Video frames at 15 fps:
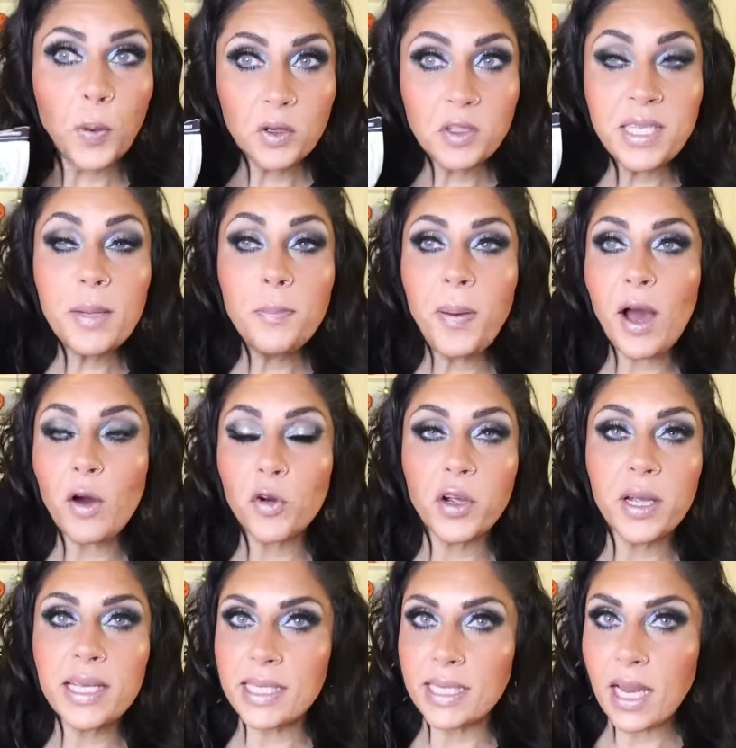protein
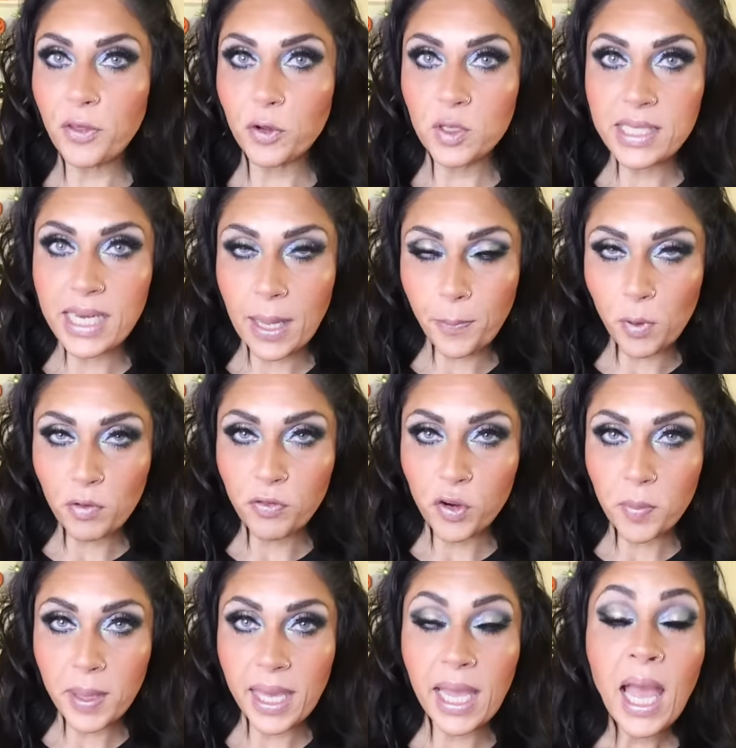powder is another staple
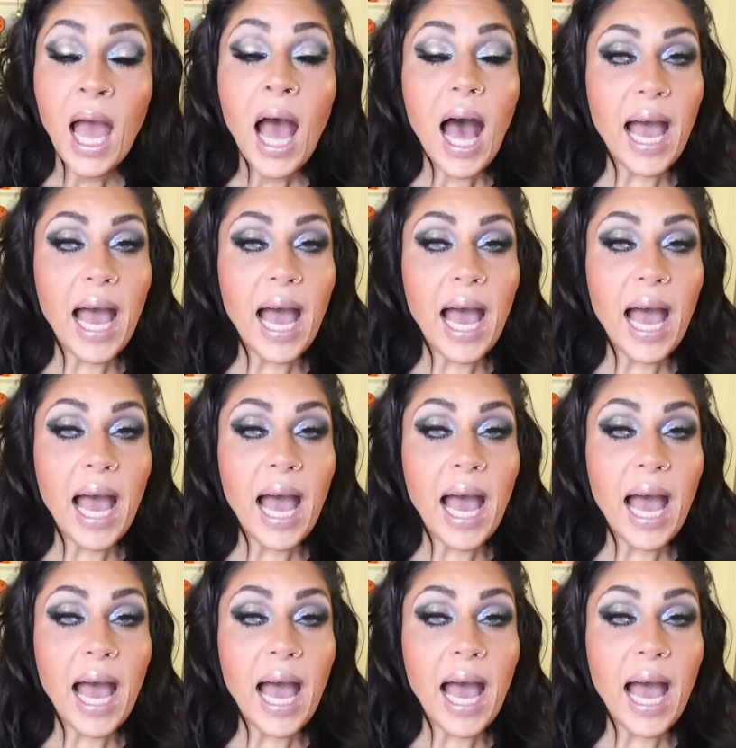for me.